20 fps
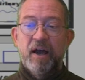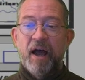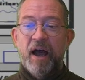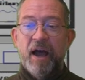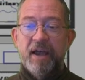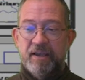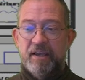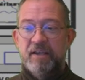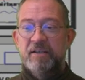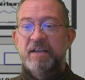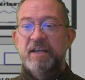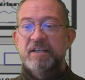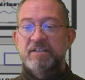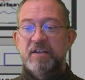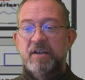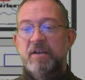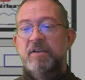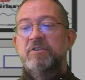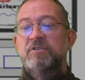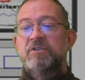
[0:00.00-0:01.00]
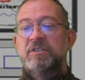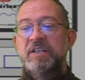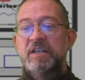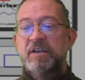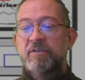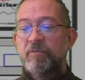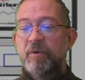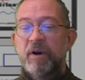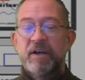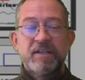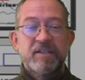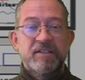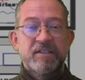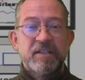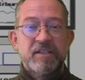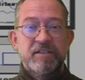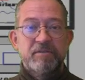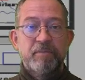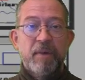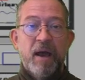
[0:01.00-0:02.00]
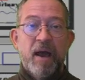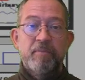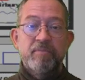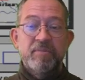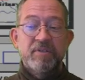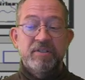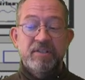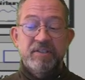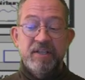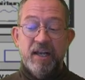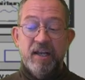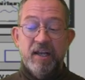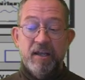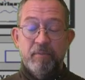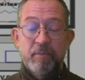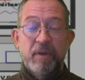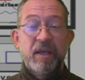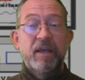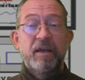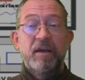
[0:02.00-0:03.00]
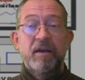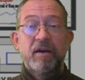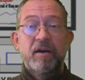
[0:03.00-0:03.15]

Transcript: I can just see what is this map telling me.